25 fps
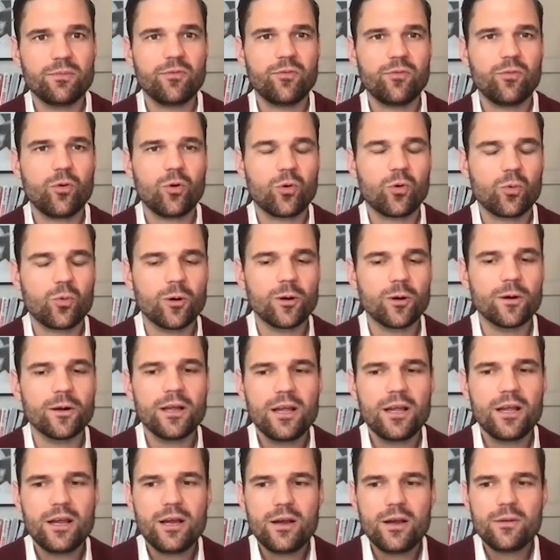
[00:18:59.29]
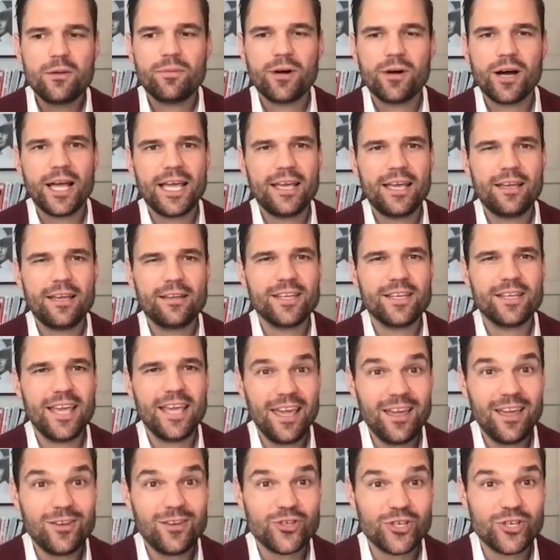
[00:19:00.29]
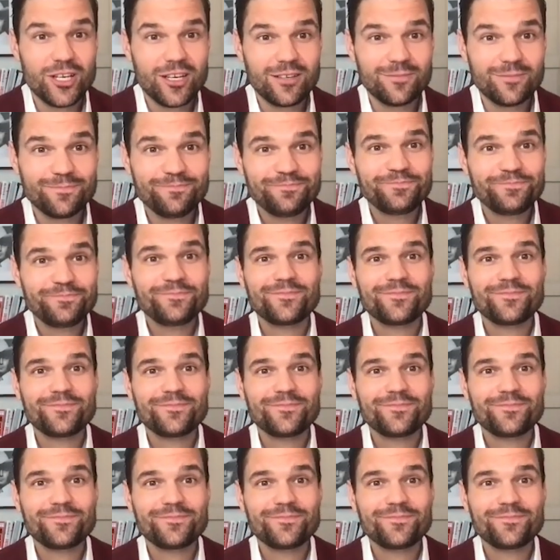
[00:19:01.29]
forward by engaging